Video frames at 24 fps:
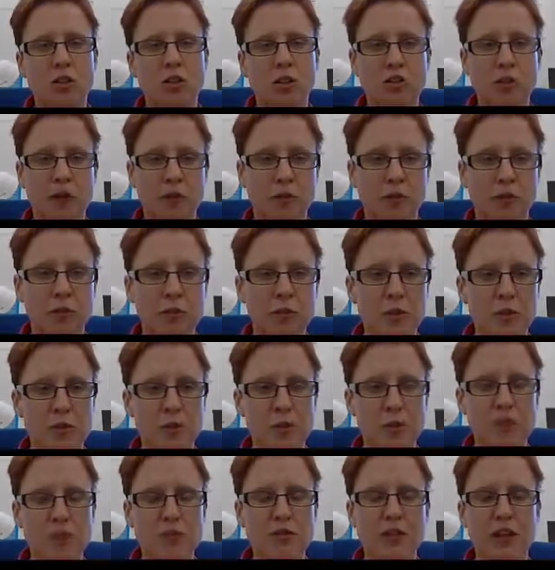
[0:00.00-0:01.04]
So they have to be
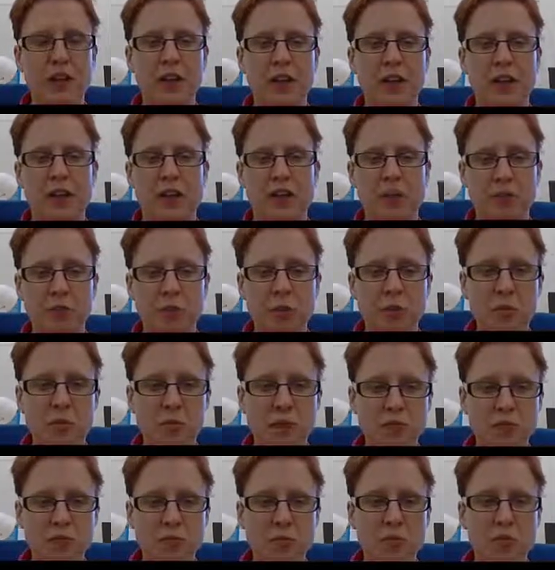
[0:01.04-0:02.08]
specific, they have to be
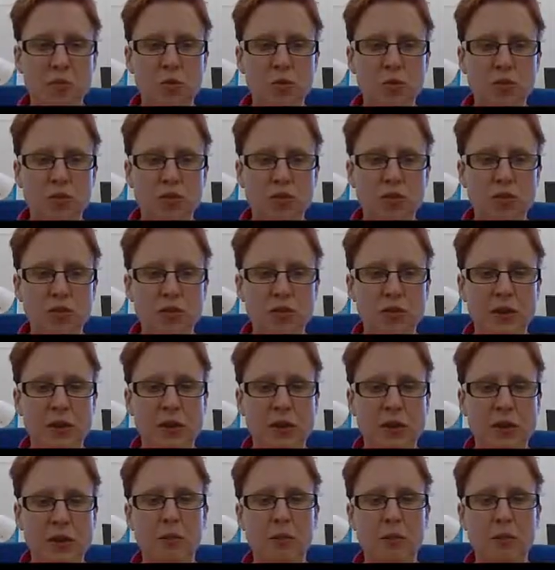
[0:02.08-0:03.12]
measurable,
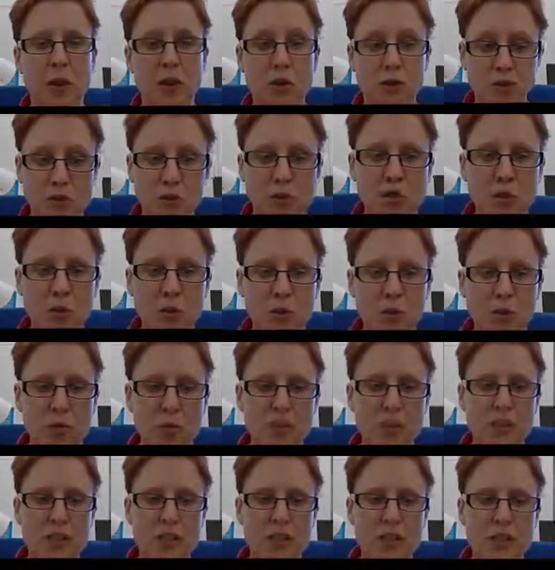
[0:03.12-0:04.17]
achievable,
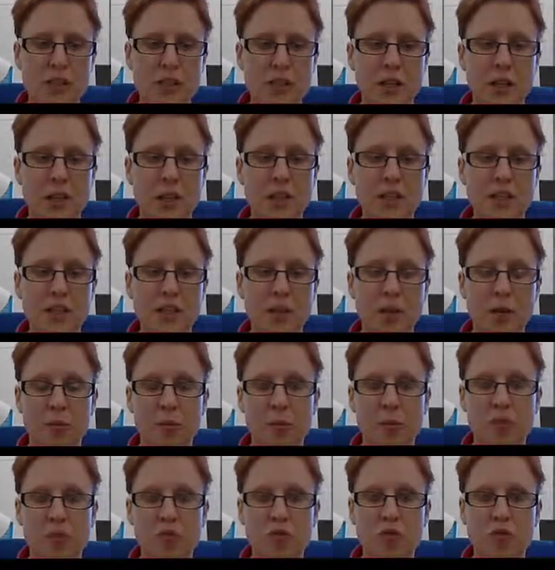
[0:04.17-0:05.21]
realistic, and
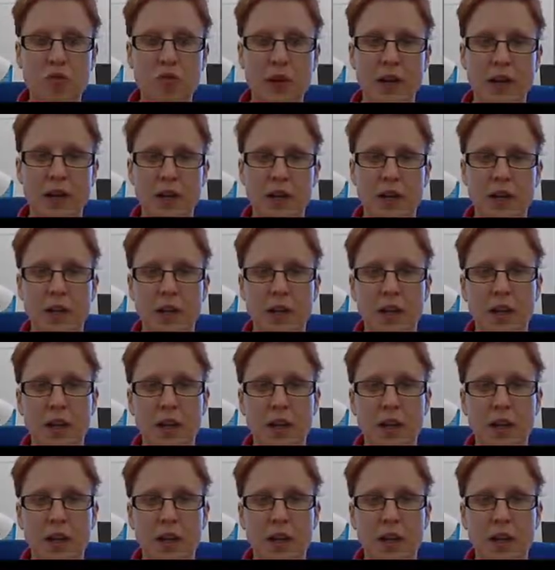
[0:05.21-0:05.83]
time constrained.